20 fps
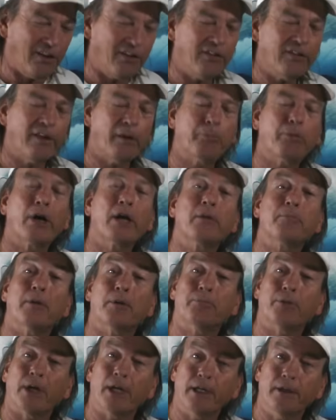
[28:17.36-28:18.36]
They break
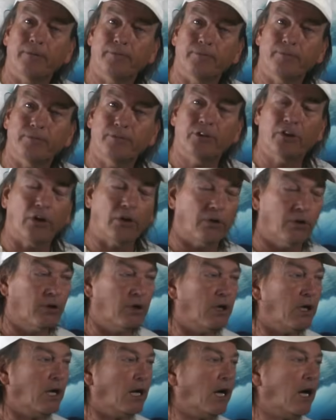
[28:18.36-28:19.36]
my brain. So
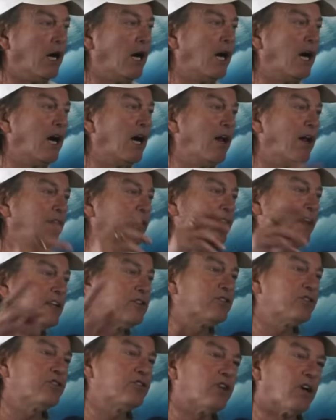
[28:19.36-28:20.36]

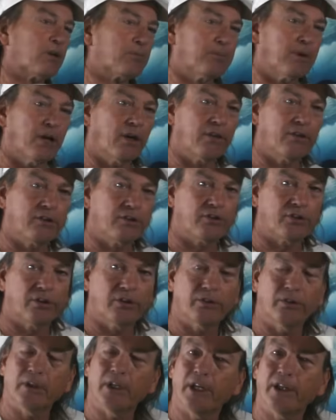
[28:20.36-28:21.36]
that's the shark part of the
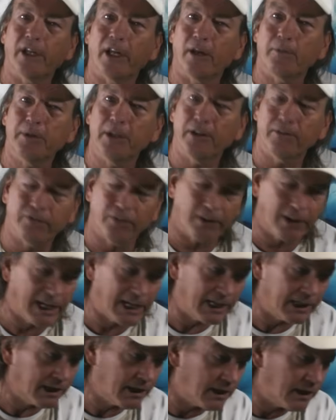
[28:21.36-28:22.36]
show, and that'll be it for
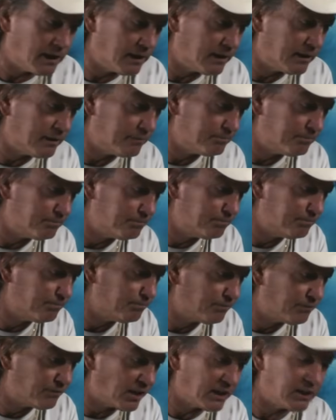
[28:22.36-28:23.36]
that.
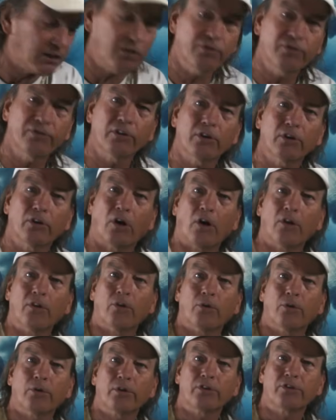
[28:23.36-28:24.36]
Thank you for all the
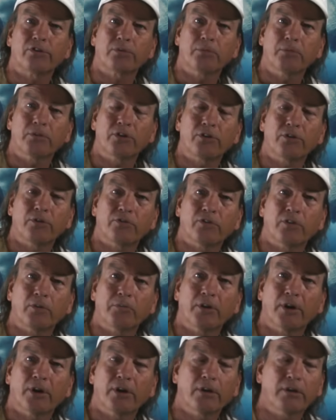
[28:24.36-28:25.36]
orders from
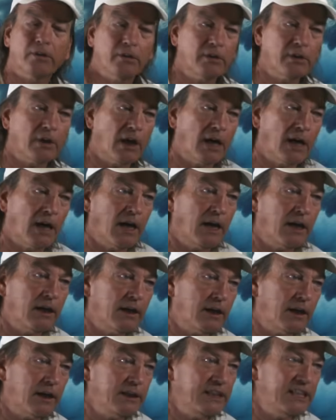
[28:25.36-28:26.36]
the
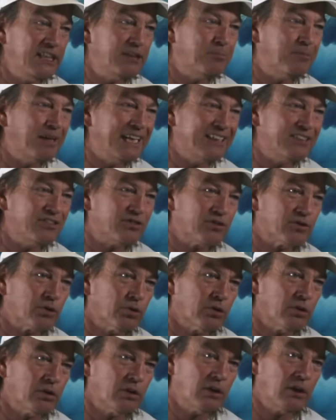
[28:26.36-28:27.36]
eBay
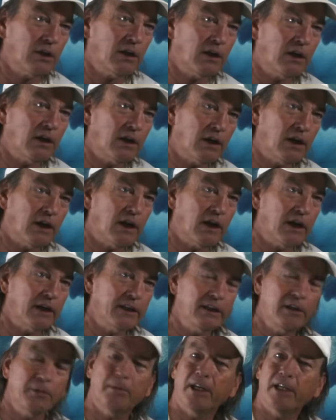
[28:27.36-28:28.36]
store
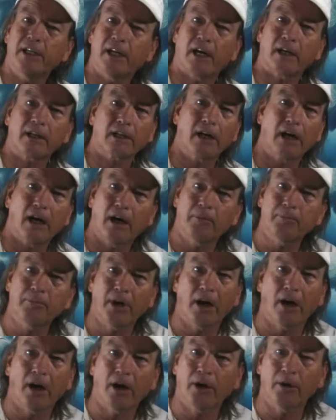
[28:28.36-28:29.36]
on
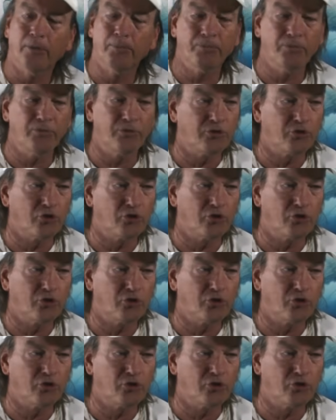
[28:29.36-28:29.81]
ebay.com.